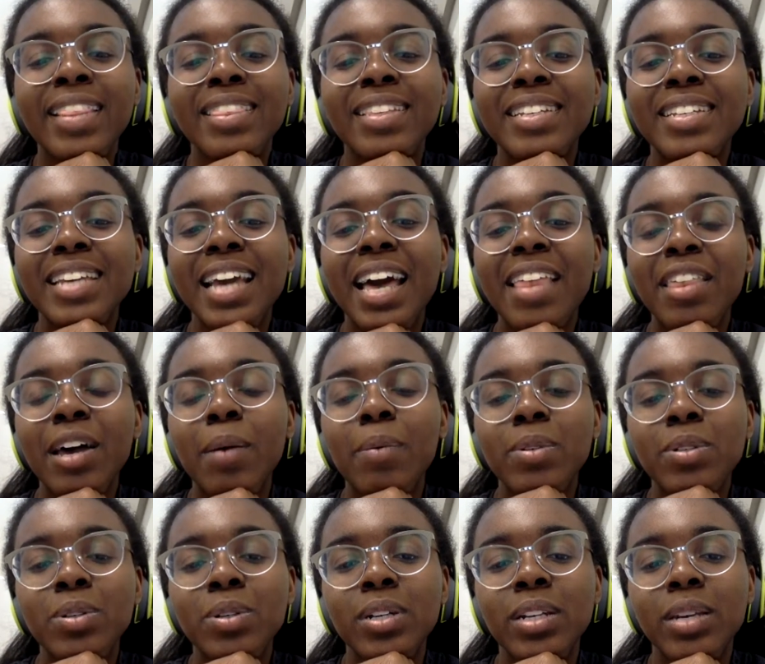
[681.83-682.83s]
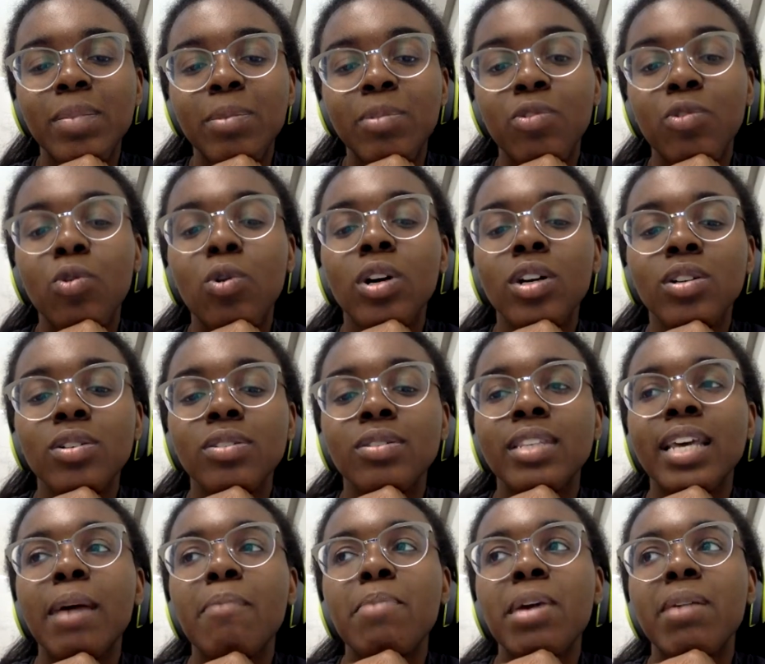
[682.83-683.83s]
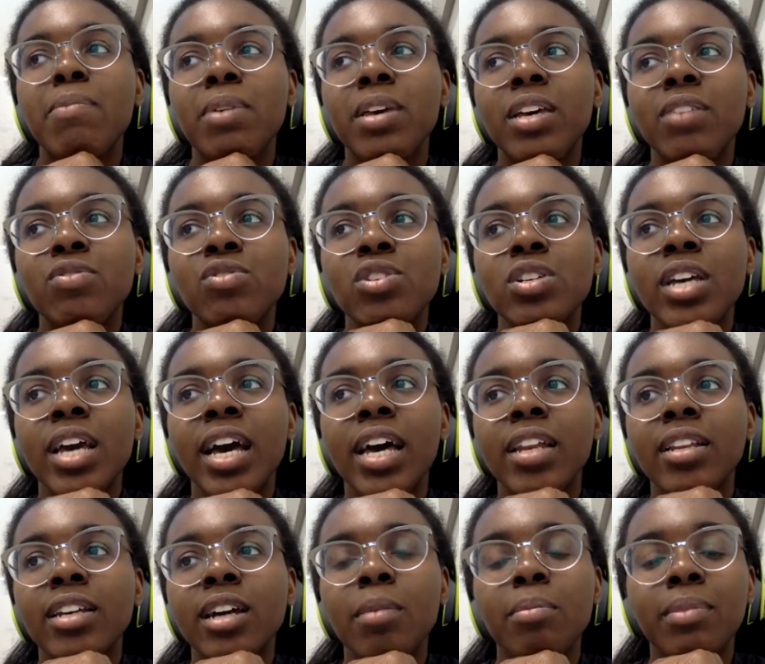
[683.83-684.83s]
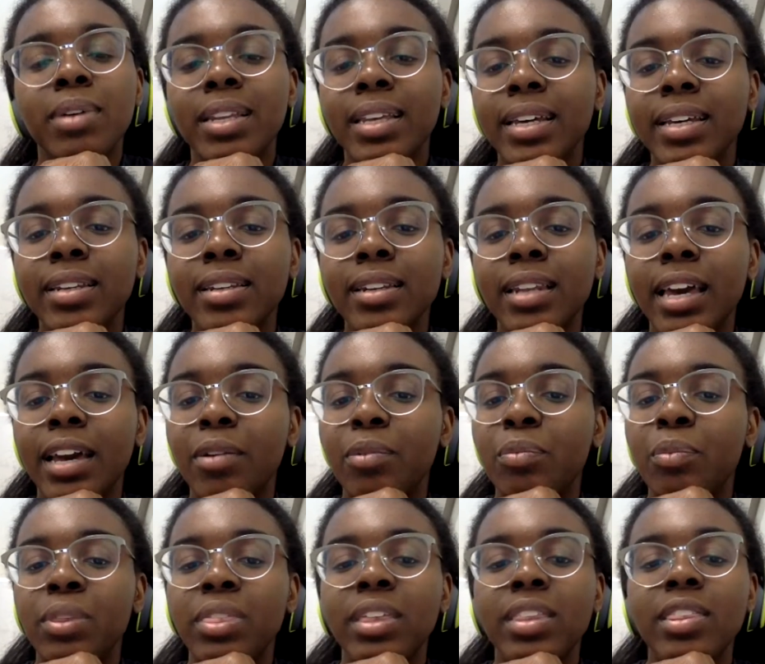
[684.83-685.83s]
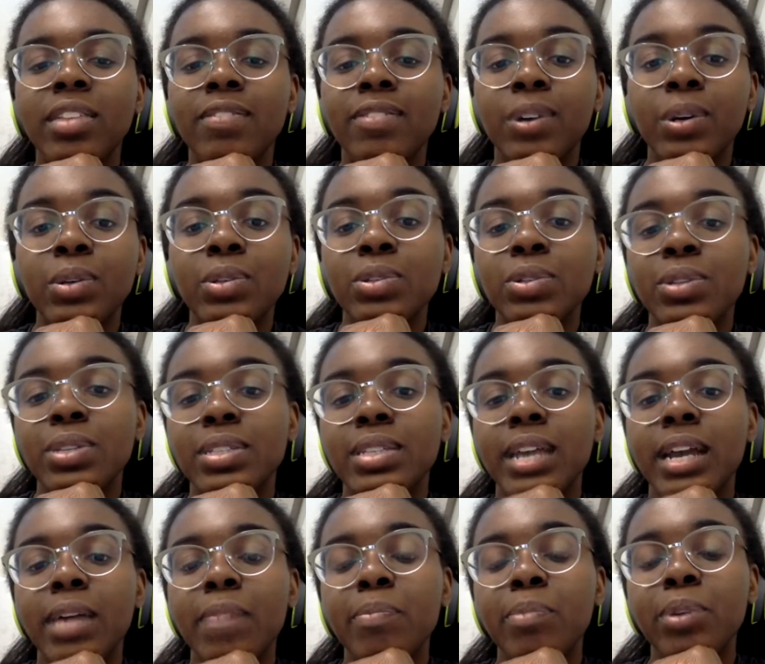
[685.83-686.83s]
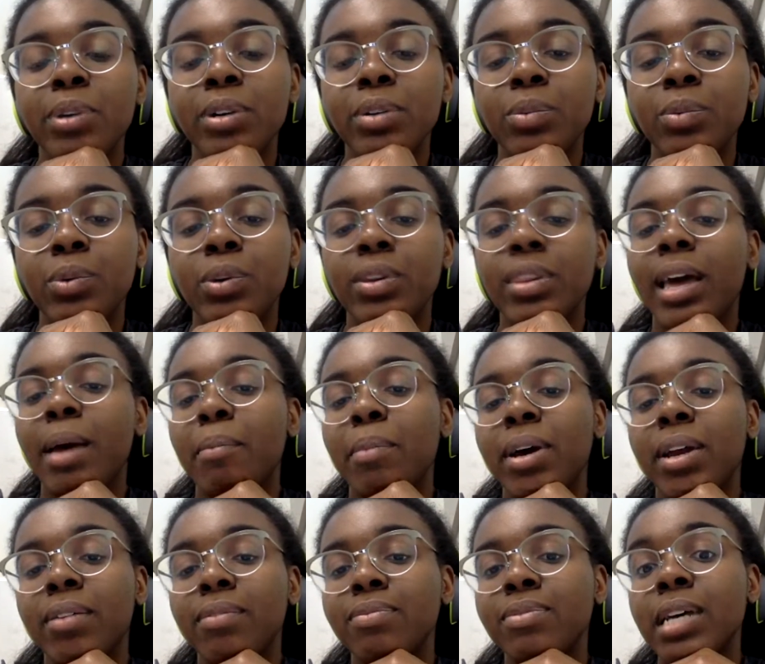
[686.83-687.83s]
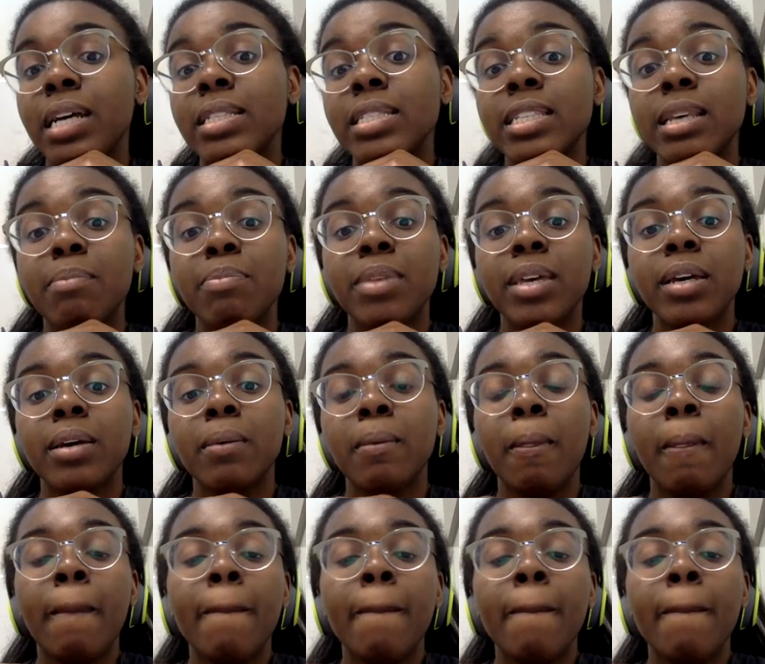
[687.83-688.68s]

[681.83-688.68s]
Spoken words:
she had the opportunity before that maybe if she had come clean, like within the first or the second book, where that might have done something,